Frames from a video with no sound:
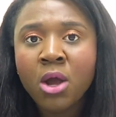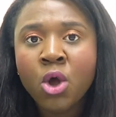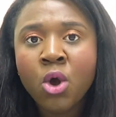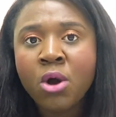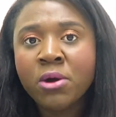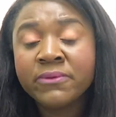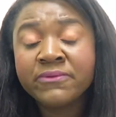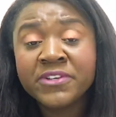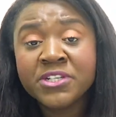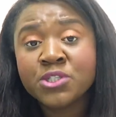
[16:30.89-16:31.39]

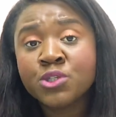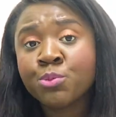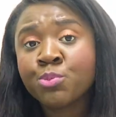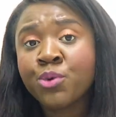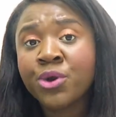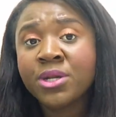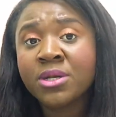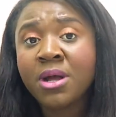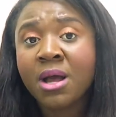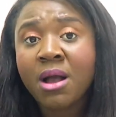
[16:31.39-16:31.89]
go on
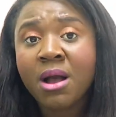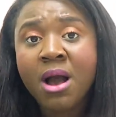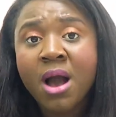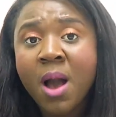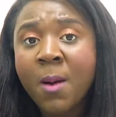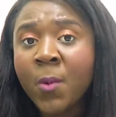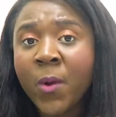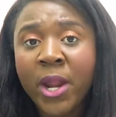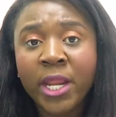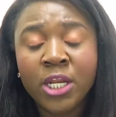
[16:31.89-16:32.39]

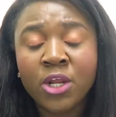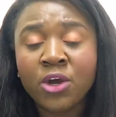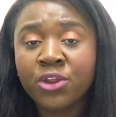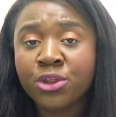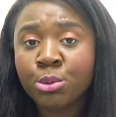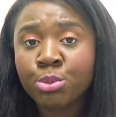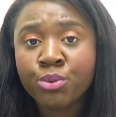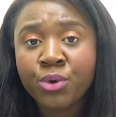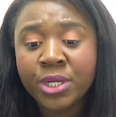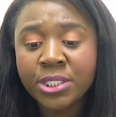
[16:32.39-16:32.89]
Vistaprint.com or any
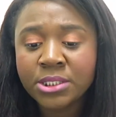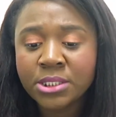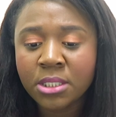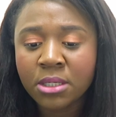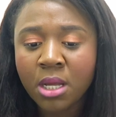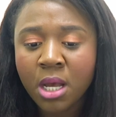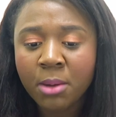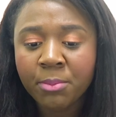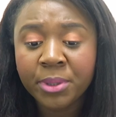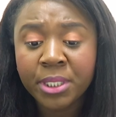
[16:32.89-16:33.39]
other
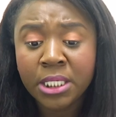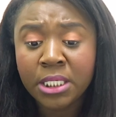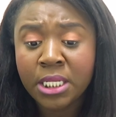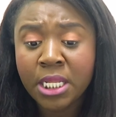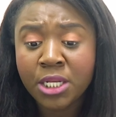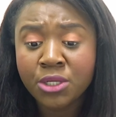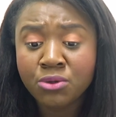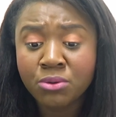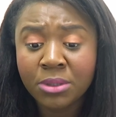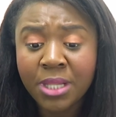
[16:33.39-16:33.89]
printing company
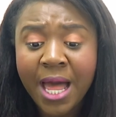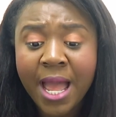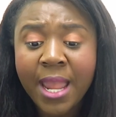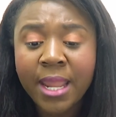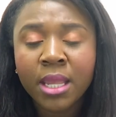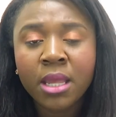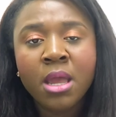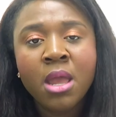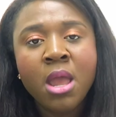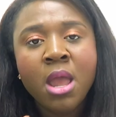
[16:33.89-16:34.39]
that you
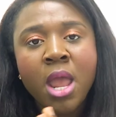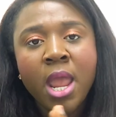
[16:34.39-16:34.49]
like,